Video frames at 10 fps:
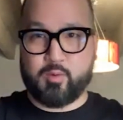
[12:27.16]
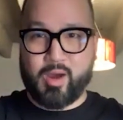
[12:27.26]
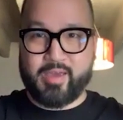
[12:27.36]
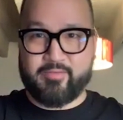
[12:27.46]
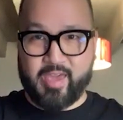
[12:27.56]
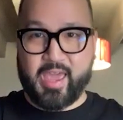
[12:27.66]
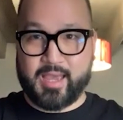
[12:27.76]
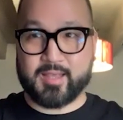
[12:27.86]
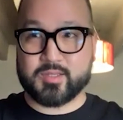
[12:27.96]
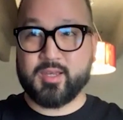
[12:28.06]
white
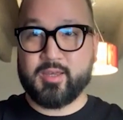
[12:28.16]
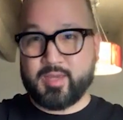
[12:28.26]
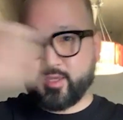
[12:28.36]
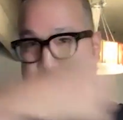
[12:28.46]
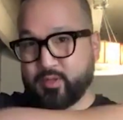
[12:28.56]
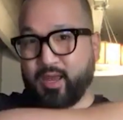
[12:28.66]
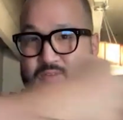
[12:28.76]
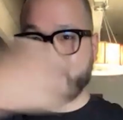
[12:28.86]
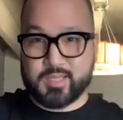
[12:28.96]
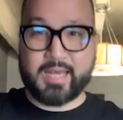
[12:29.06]
vans that used to have the
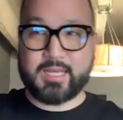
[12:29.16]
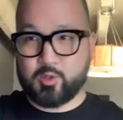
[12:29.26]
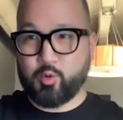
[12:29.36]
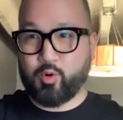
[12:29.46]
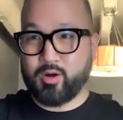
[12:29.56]
sliding door,